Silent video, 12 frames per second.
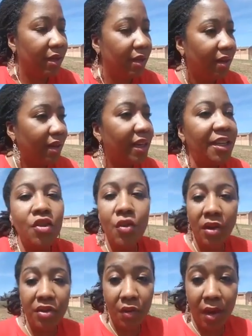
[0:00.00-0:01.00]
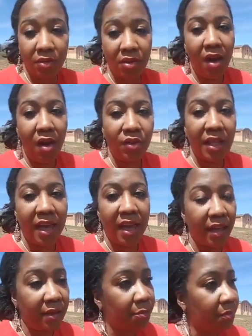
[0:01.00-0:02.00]
And you all know
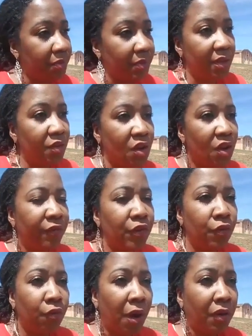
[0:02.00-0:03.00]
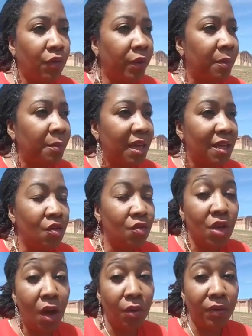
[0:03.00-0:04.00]
that, if you worked with me, you
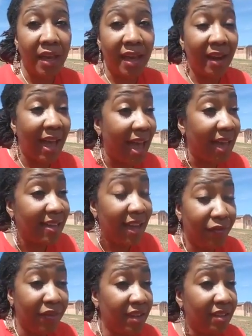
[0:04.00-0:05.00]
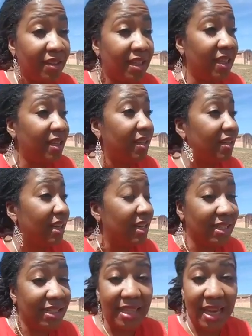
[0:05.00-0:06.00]
know that I definitely
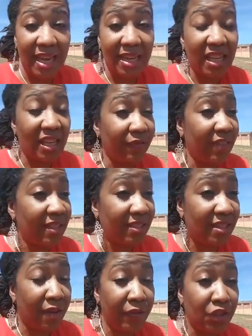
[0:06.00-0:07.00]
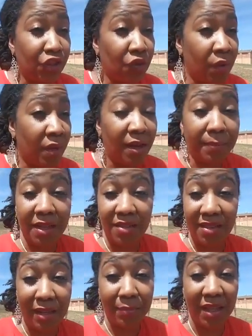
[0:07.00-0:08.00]
understand that if this stuff is showing up, there's
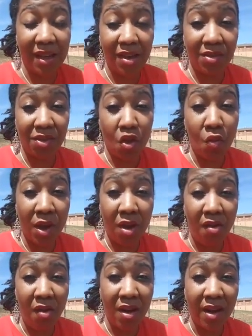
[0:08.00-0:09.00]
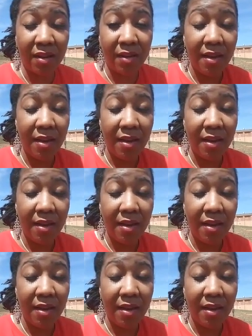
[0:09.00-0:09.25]
something else going on.